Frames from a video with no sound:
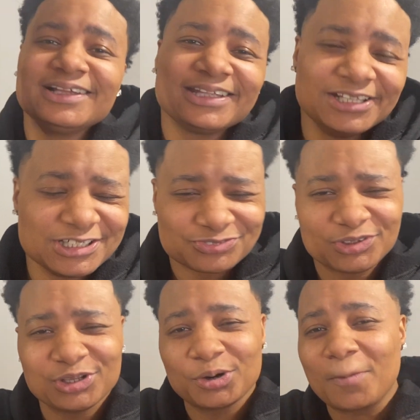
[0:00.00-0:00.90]
Give this
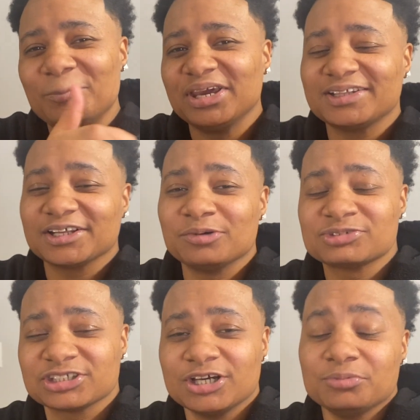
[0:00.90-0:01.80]
video a big
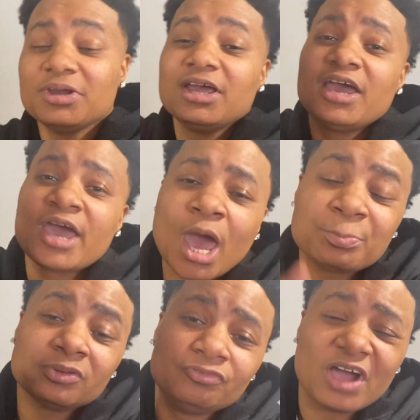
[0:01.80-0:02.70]
thumbs up.
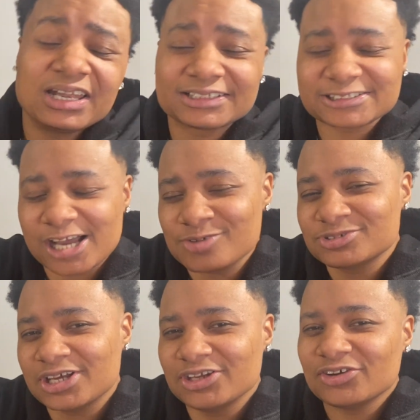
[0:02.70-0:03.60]
Happy Valentine's
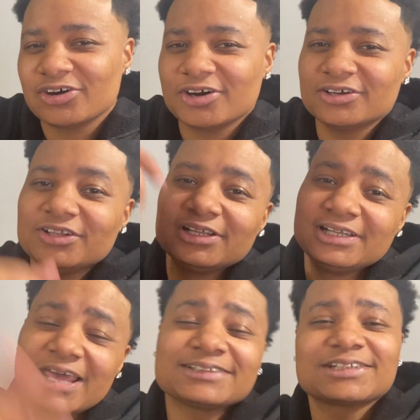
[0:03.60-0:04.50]
Day, y'all.
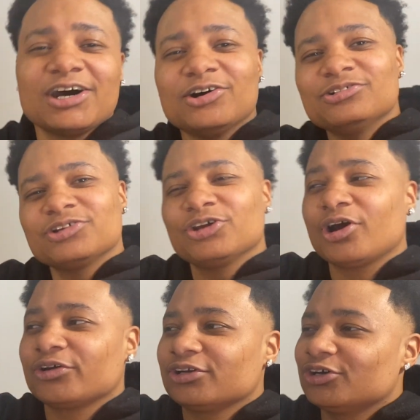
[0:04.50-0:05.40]
Let's go. Y'all
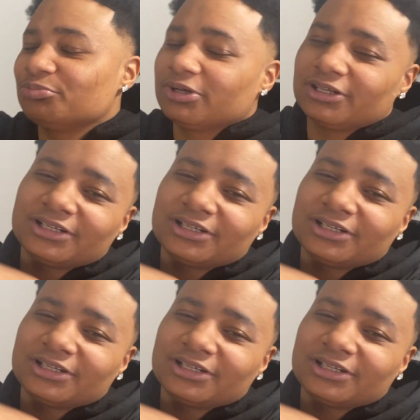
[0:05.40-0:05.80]
already know, man.